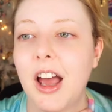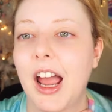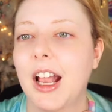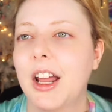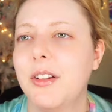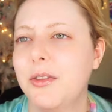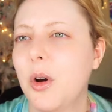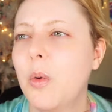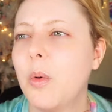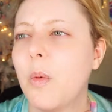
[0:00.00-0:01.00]
I kind of
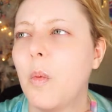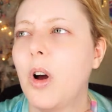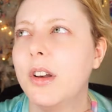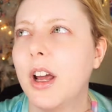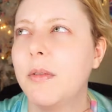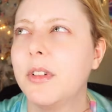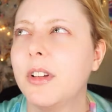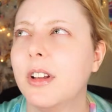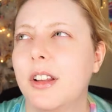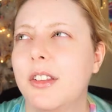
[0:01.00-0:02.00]
don't want to have
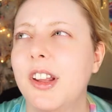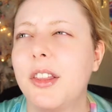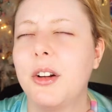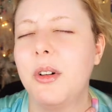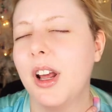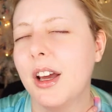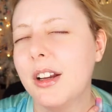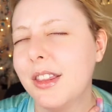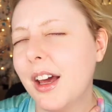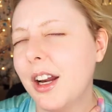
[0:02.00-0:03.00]
to sit through and
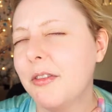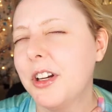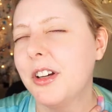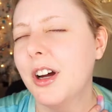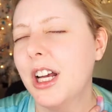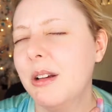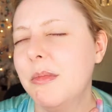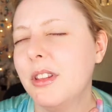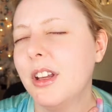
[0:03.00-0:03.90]
edit that every time,